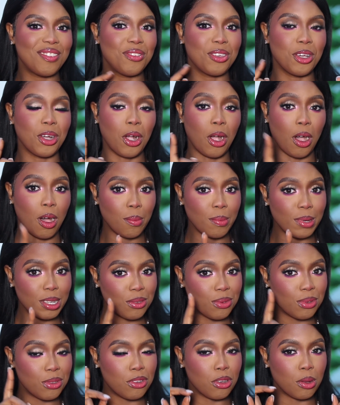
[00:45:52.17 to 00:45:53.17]
Leave your
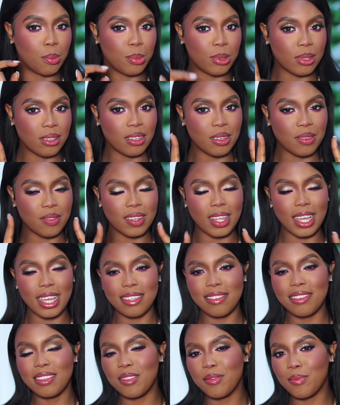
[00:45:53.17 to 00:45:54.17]
comments with your
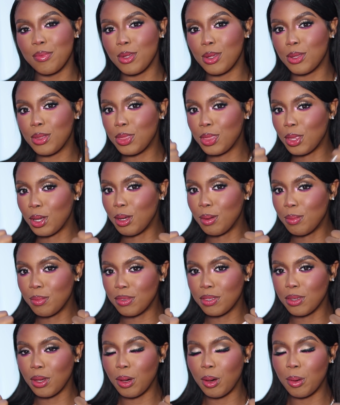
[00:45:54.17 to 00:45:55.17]
butterflies. Give me a
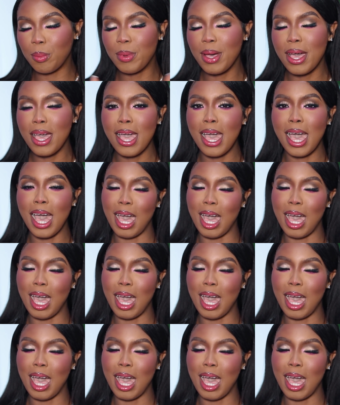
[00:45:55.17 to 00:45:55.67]
thumbs up.